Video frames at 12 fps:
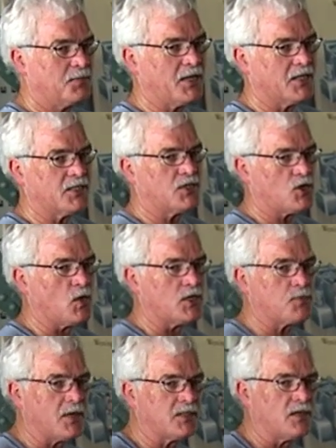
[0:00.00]
because it's so
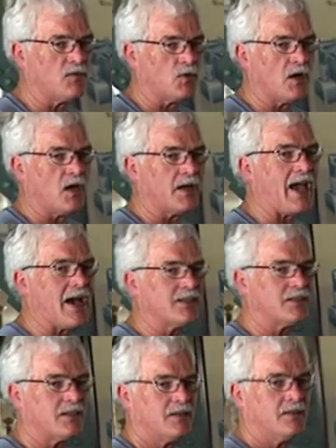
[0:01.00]
expensive right. to run out
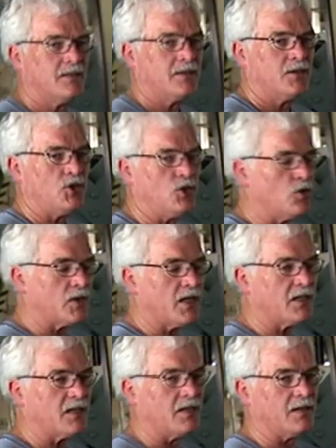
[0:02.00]
gas. Yeah. You don't
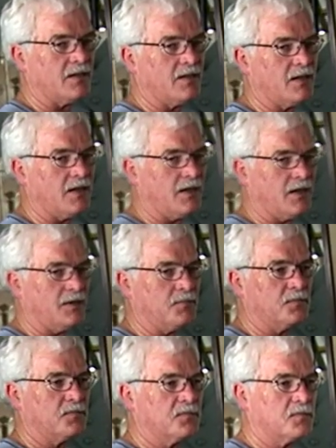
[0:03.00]
get the,
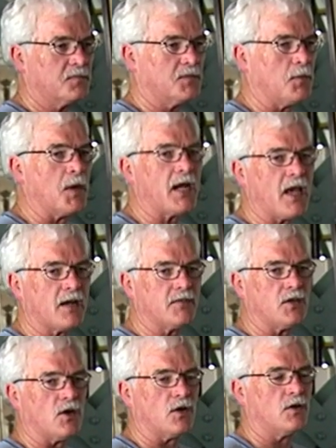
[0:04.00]
uh, the money out of
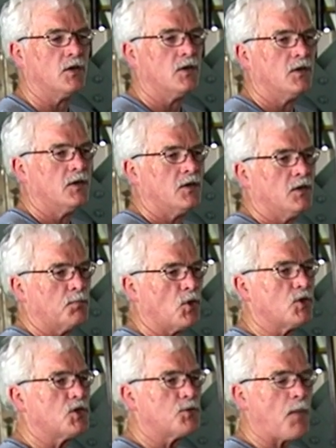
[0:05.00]
it. And our
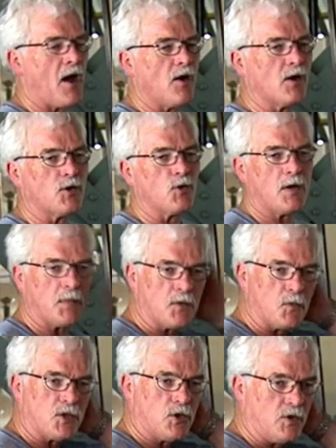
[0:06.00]
purchase power
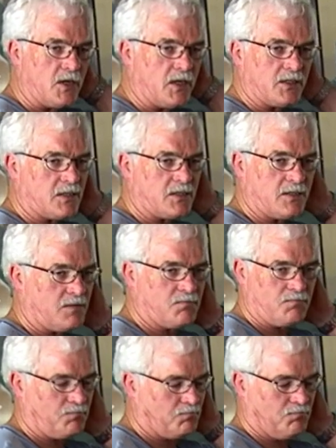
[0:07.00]
agreement with who it is
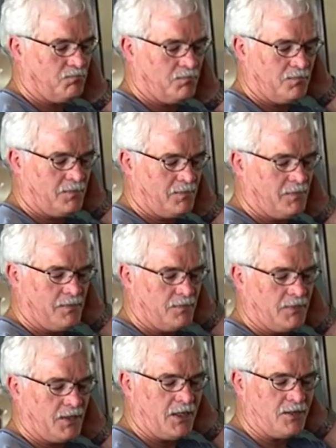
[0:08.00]

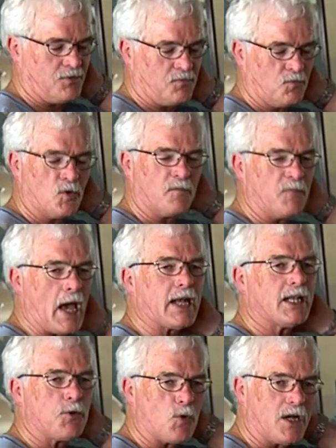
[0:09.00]
is
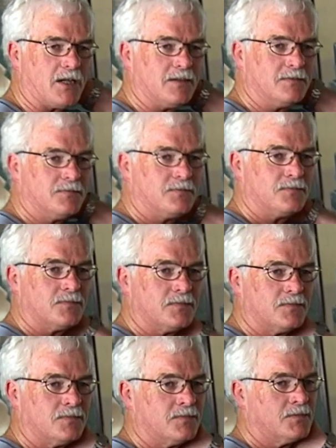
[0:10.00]
badly written.
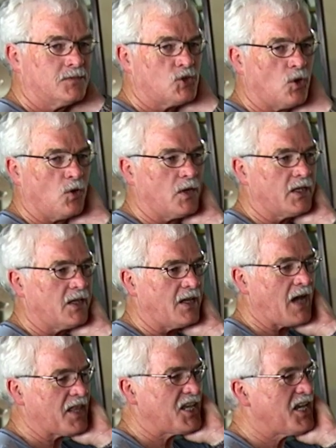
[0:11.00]
Yeah. Hmm. So
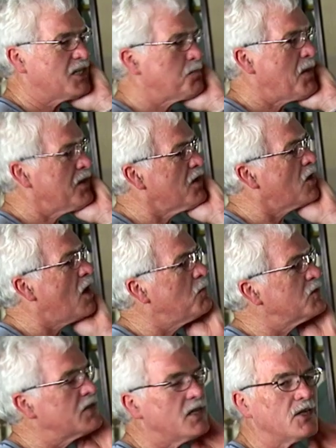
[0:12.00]
and I think it's been there
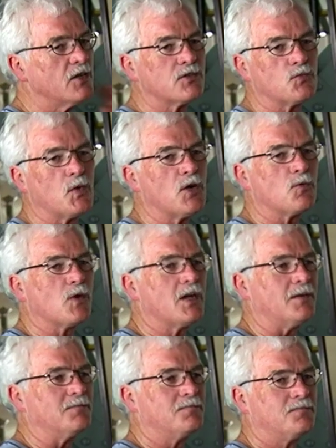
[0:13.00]
almost 10 years and we don't run
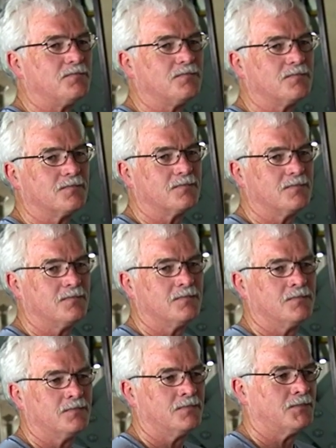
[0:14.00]

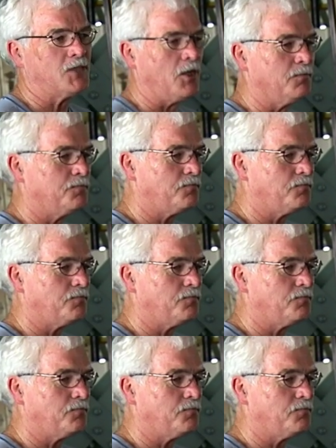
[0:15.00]
it. Um,